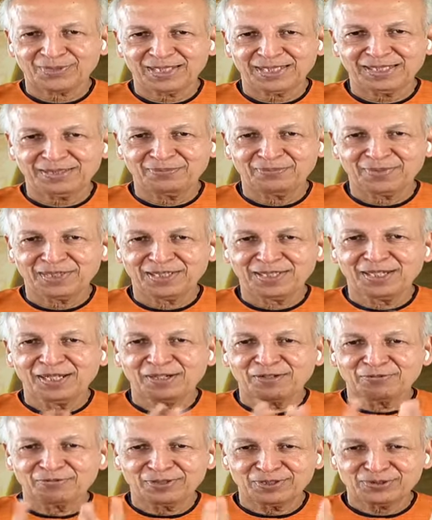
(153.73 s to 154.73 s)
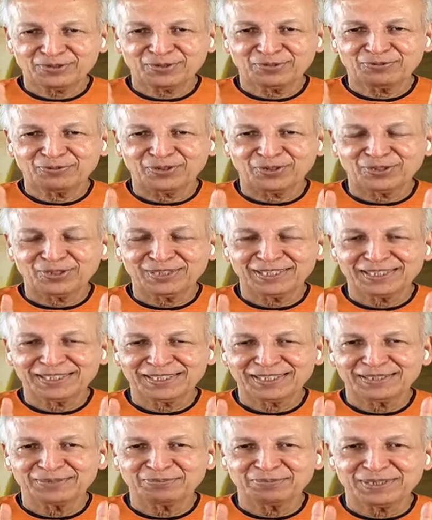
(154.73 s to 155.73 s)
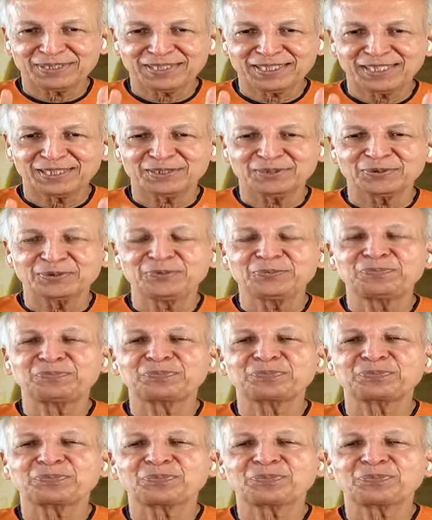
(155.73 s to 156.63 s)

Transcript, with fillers: Okay? First of all, let me tell you